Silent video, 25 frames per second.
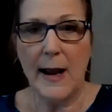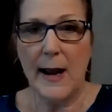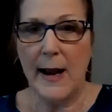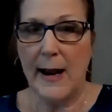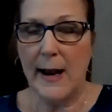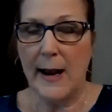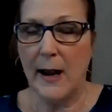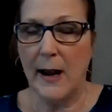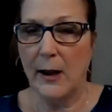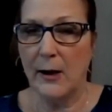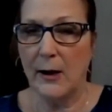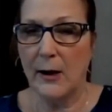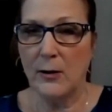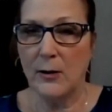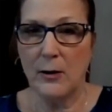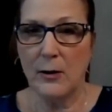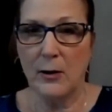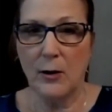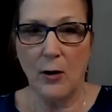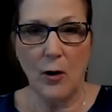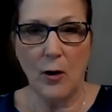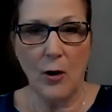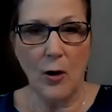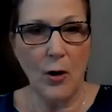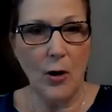and
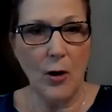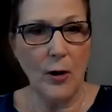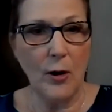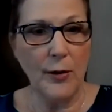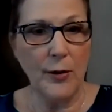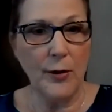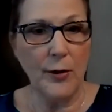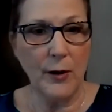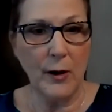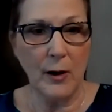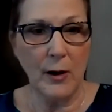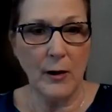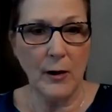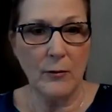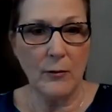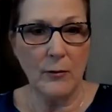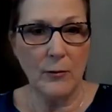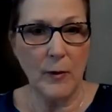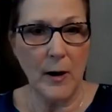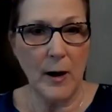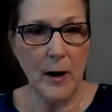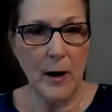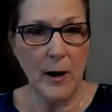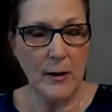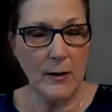all the
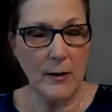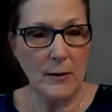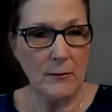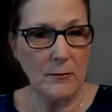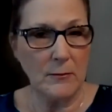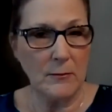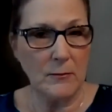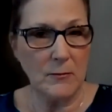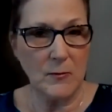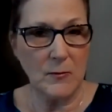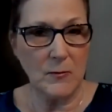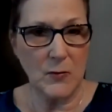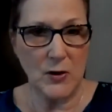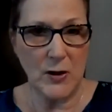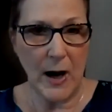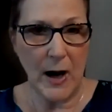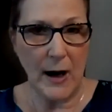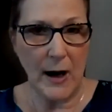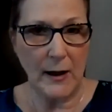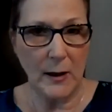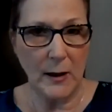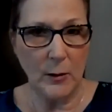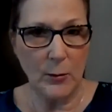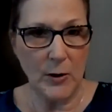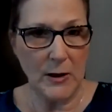uh,
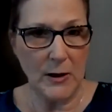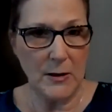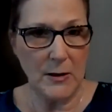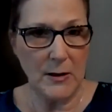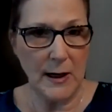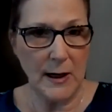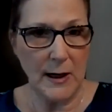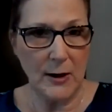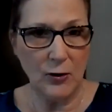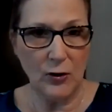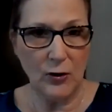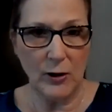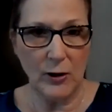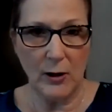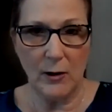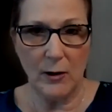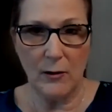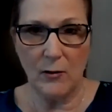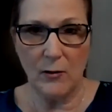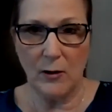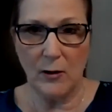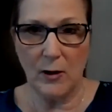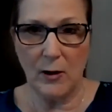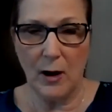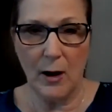documentation
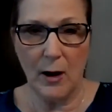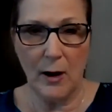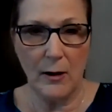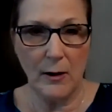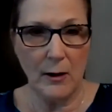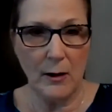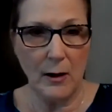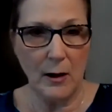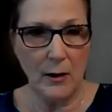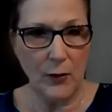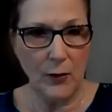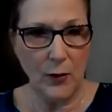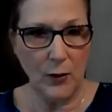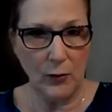is done.